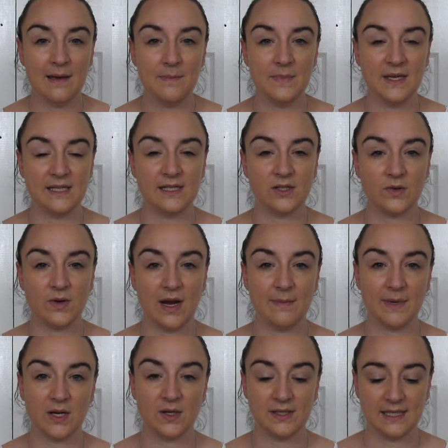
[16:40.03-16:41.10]
This is great
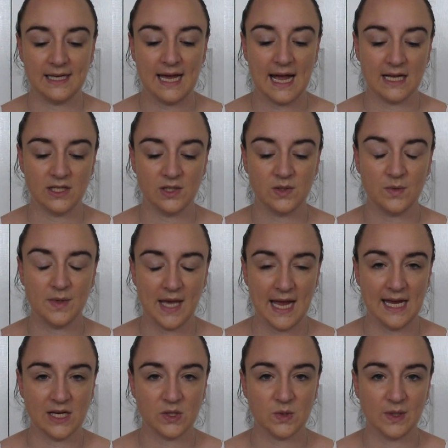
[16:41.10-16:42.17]
because it catches all that
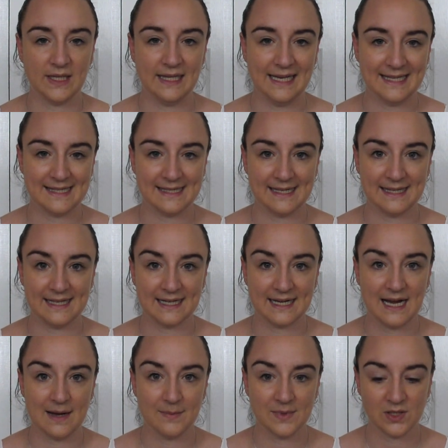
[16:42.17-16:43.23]
extra litter that
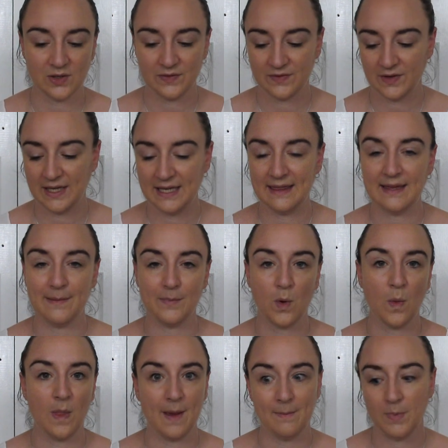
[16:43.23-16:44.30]
comes off
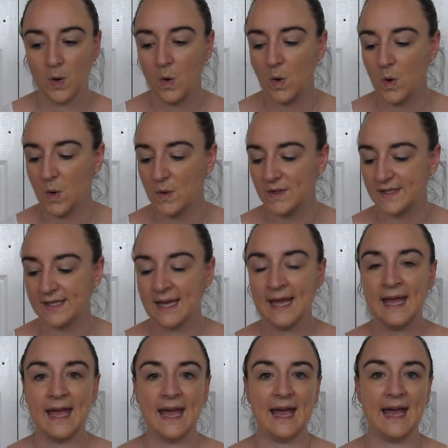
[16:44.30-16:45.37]
on their paws,
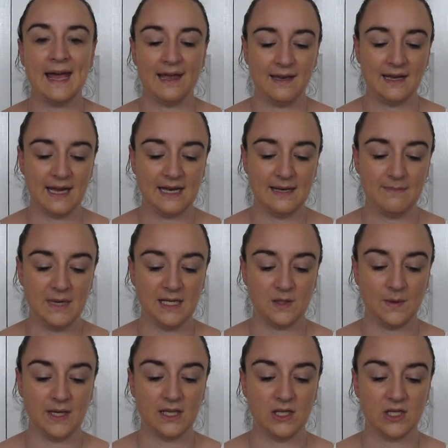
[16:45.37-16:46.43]
and it means
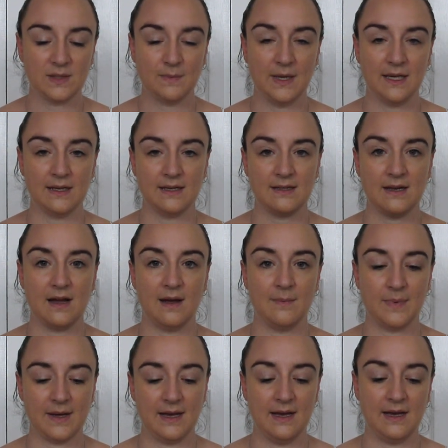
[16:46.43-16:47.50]
we can just pick this up
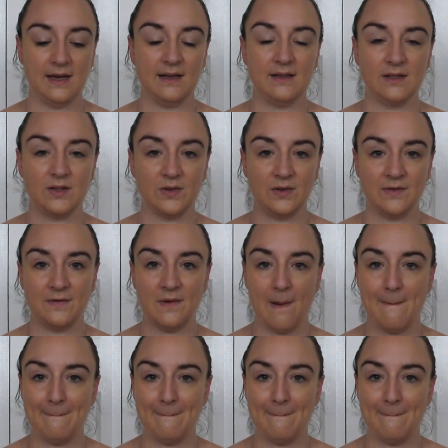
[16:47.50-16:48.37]
and sort of